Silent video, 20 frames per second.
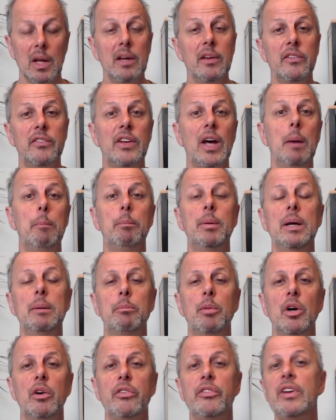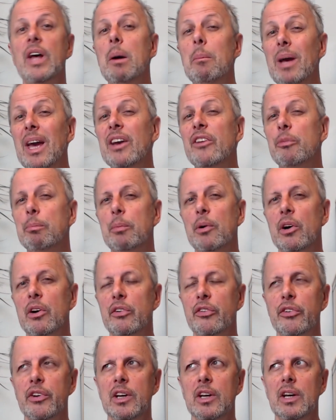Some people, some
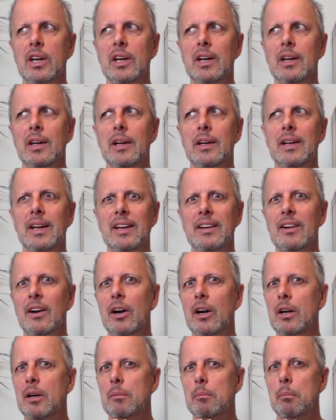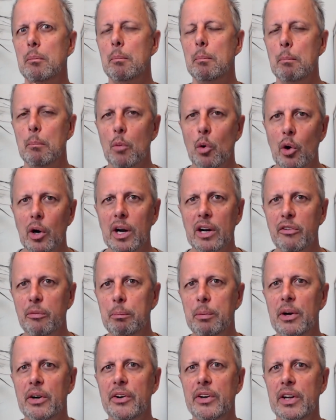experts that are more
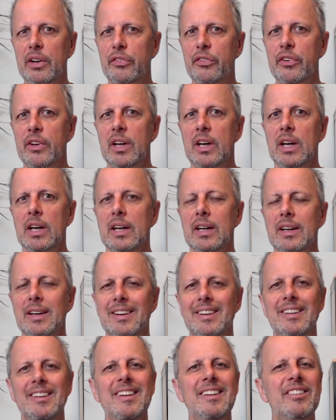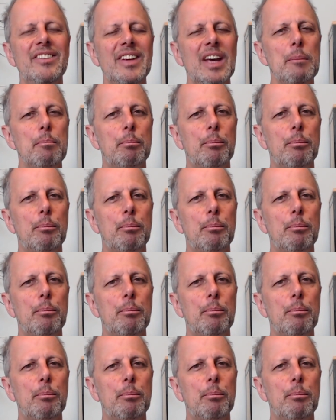experienced, these can